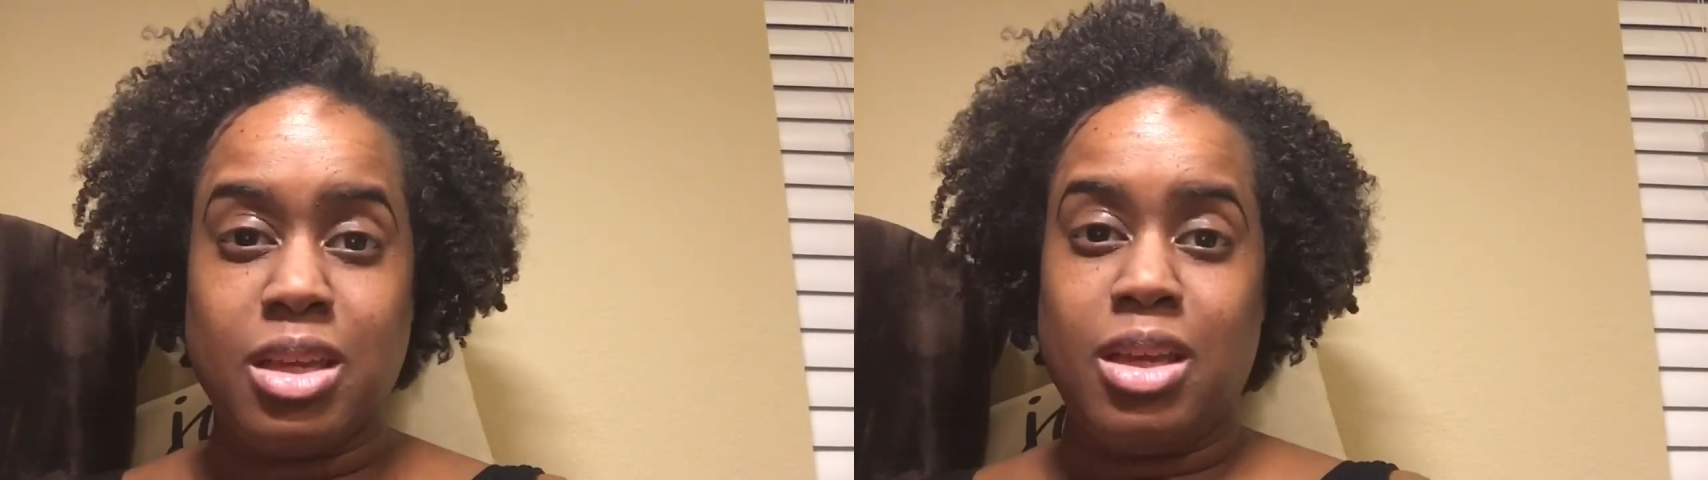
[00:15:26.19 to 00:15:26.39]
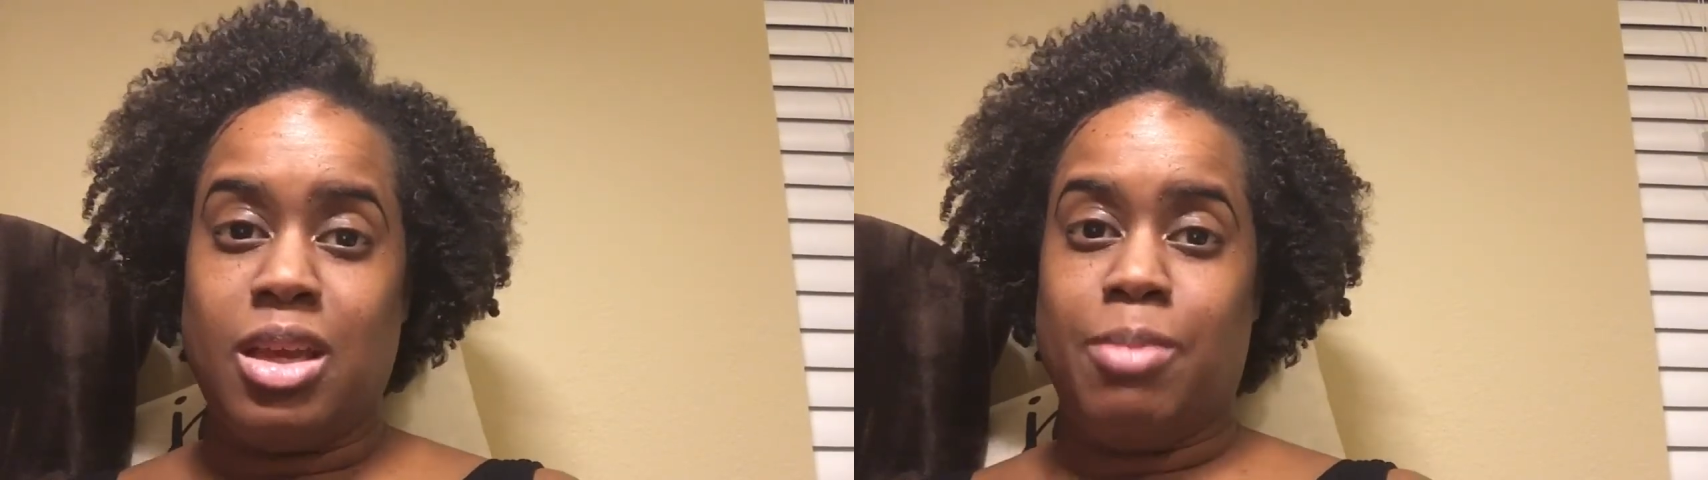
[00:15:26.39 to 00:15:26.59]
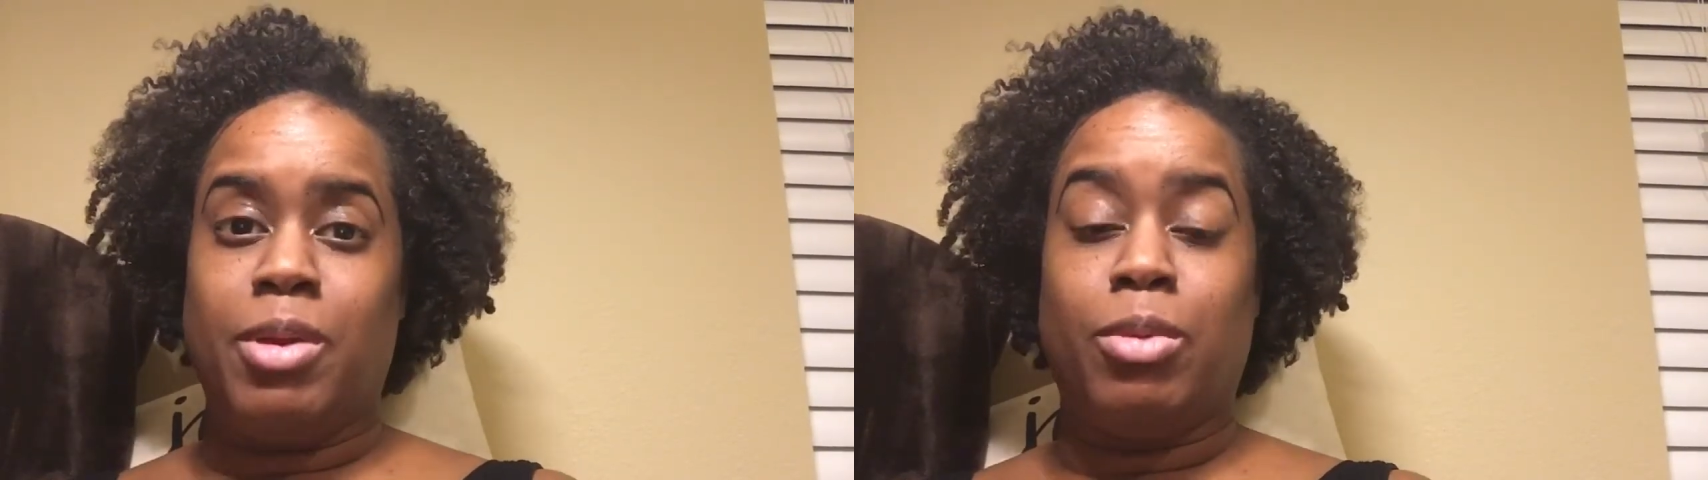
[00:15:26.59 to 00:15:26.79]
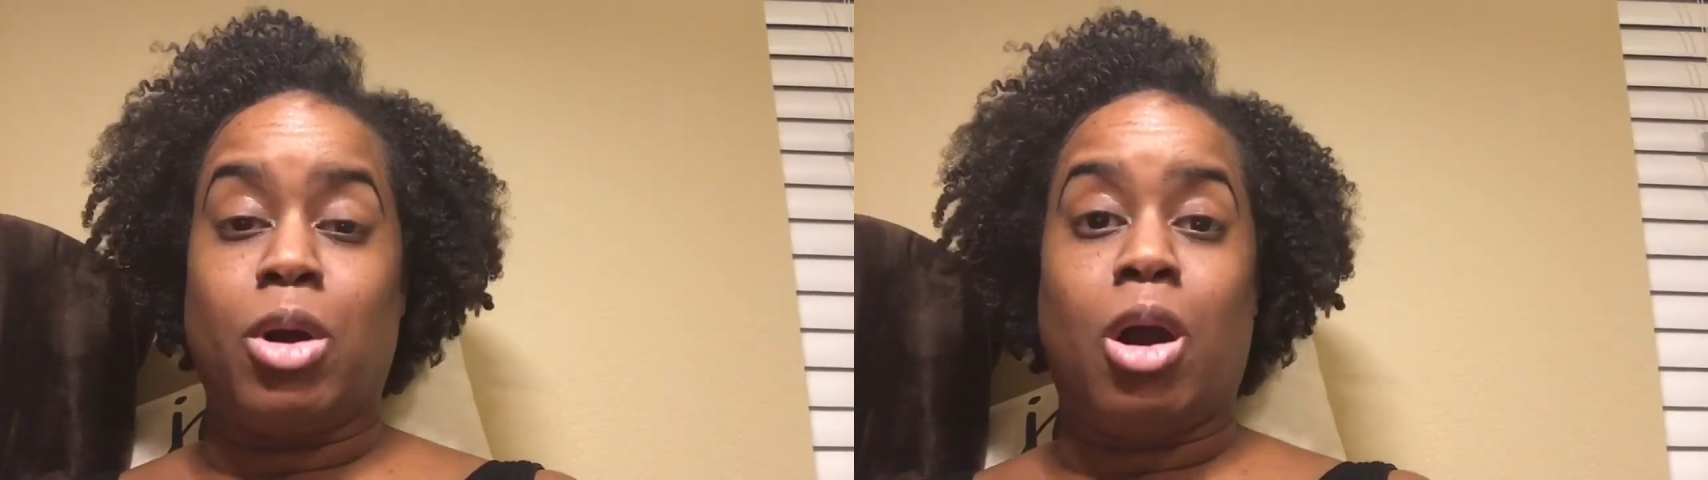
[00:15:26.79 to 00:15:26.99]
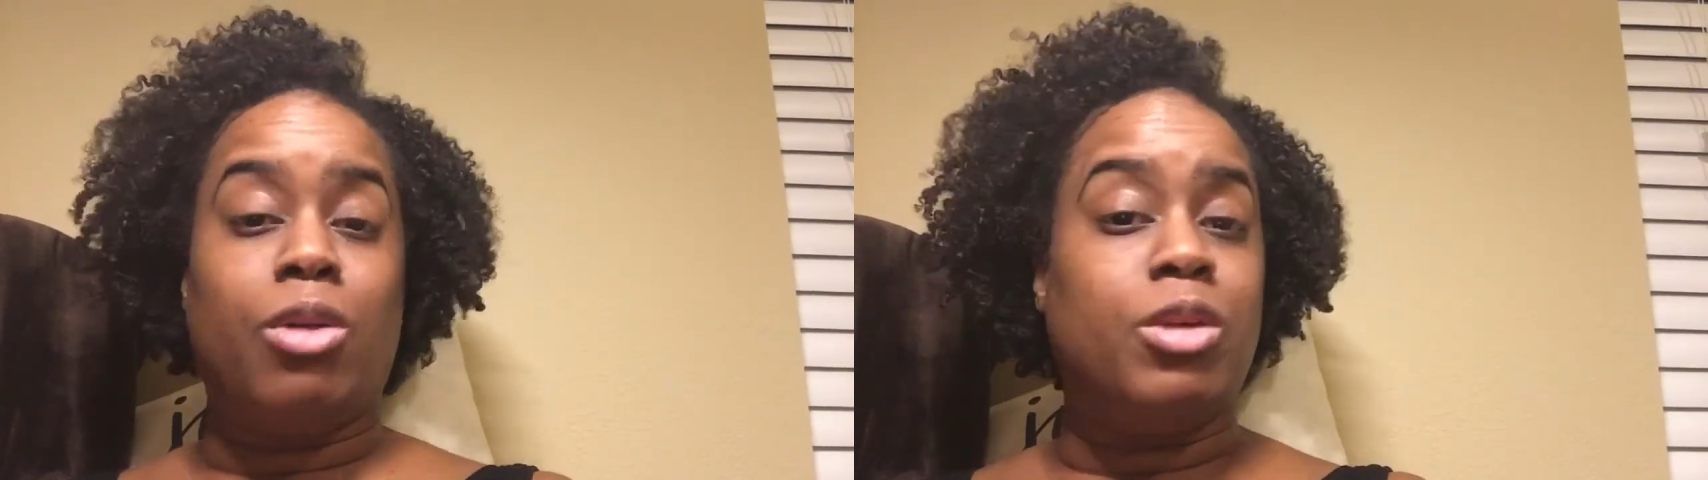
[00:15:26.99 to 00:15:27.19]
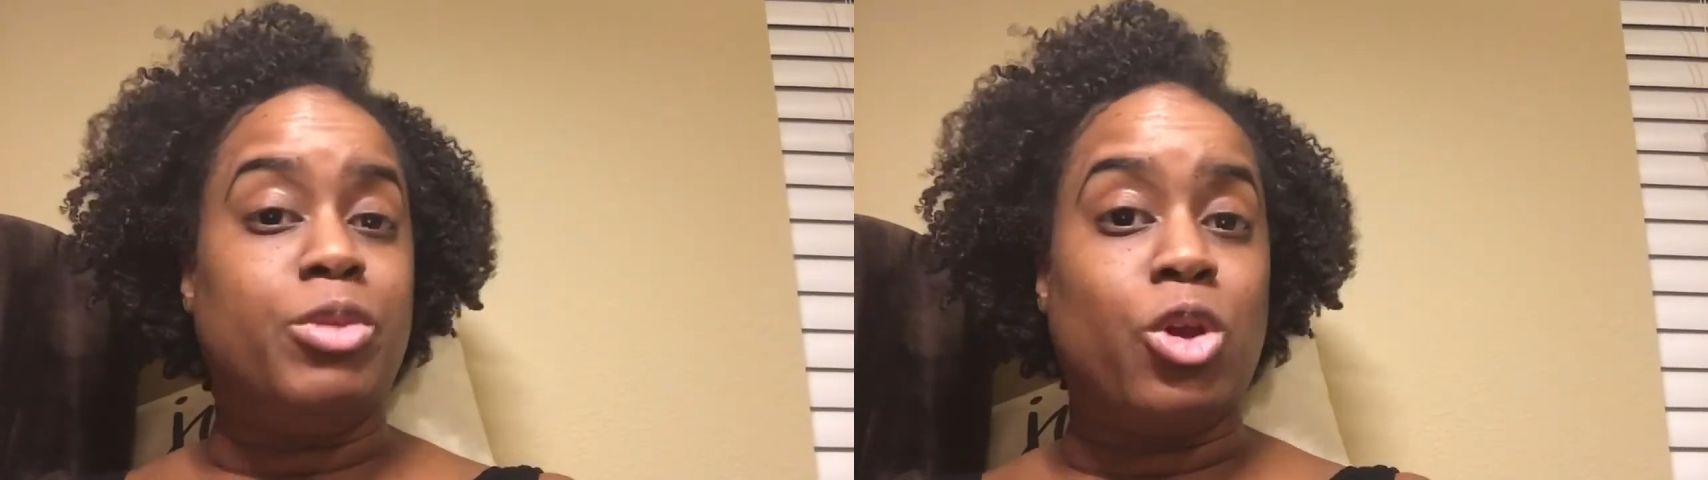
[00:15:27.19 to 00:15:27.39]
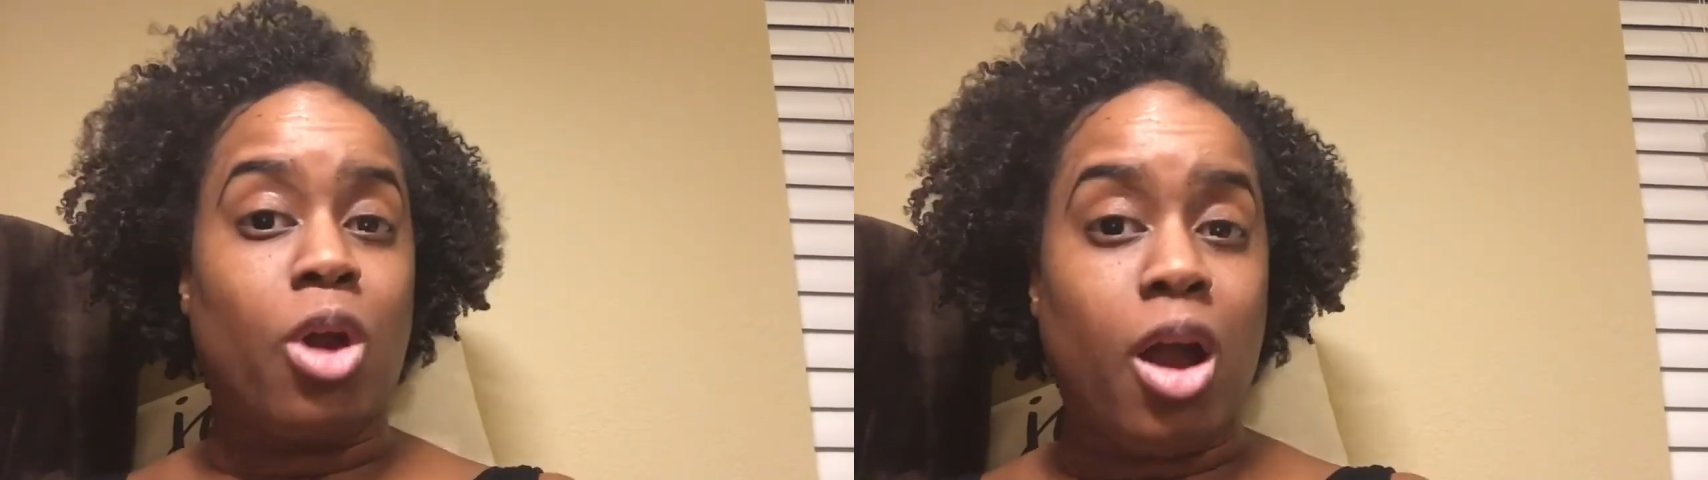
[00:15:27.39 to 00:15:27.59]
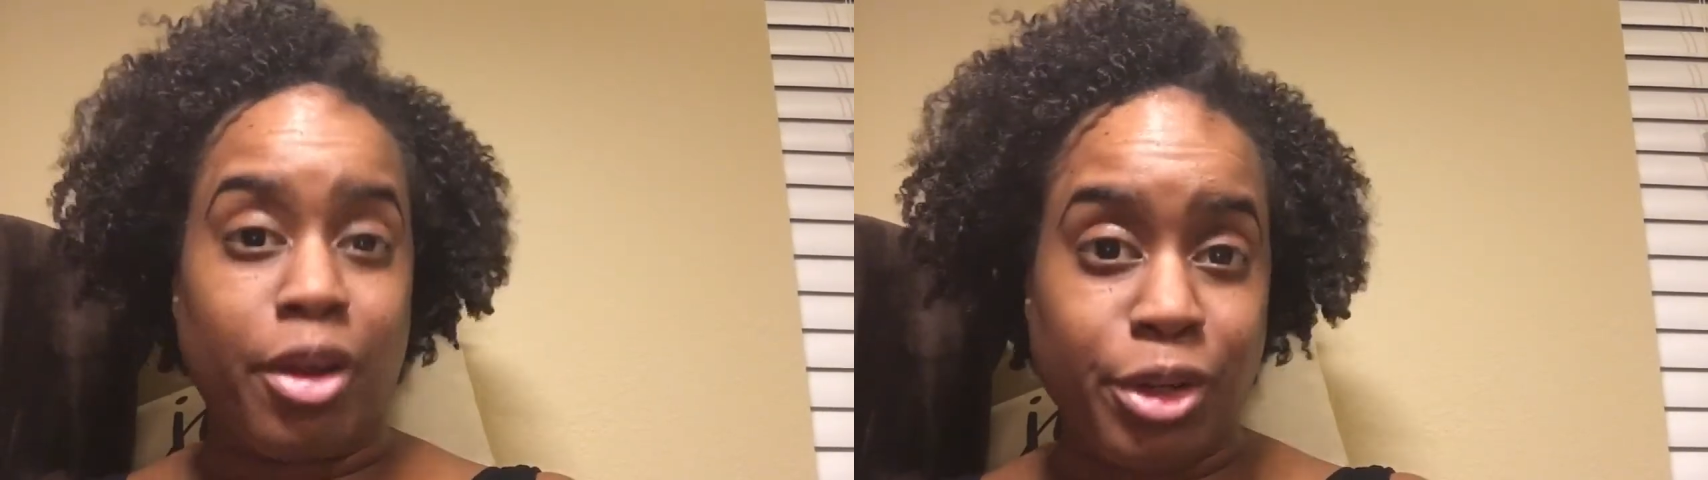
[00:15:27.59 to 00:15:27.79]
and people call them your
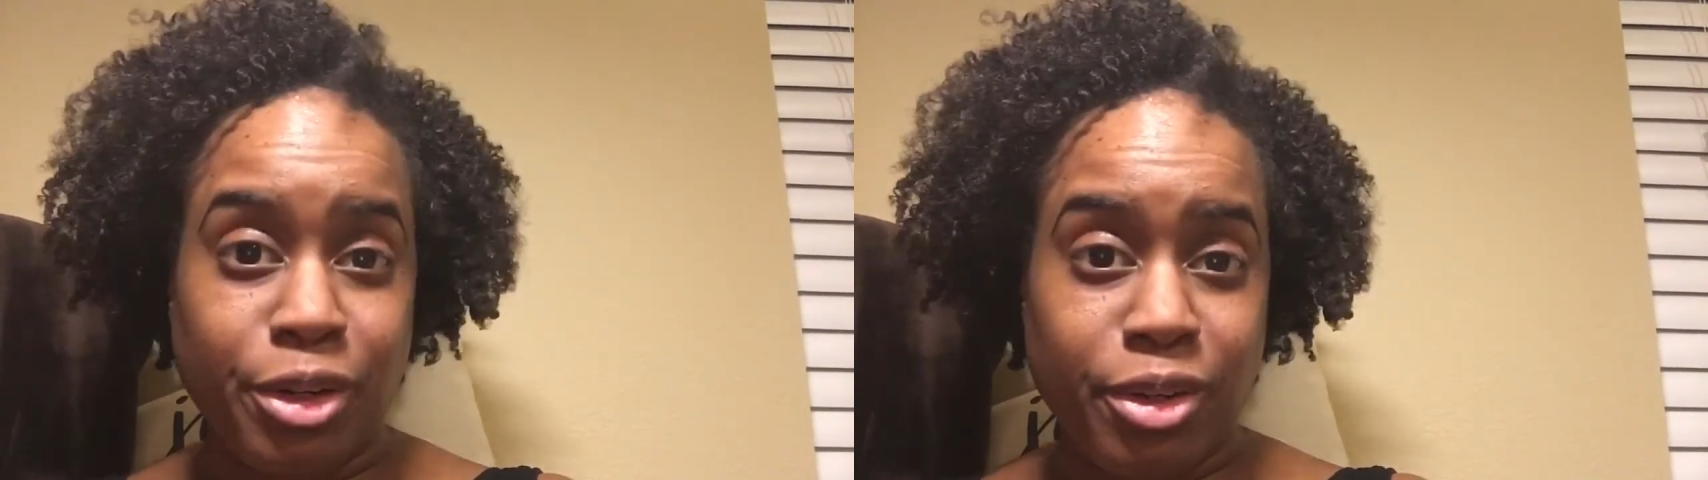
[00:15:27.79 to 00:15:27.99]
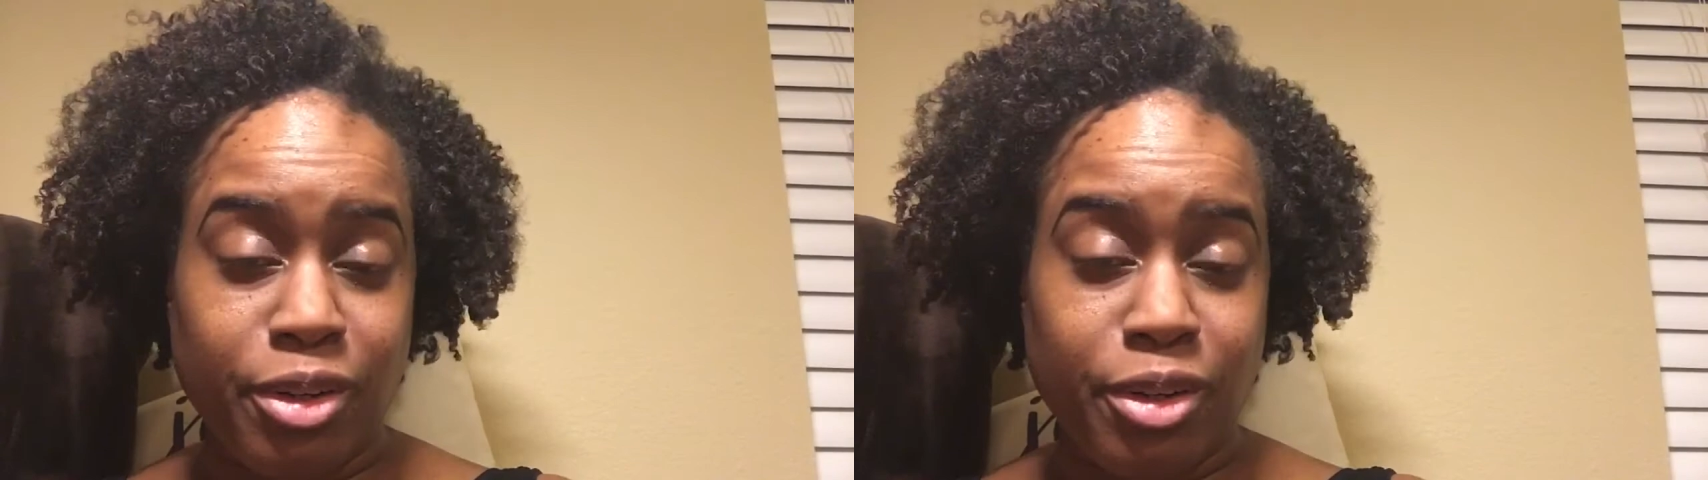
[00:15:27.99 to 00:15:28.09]
honor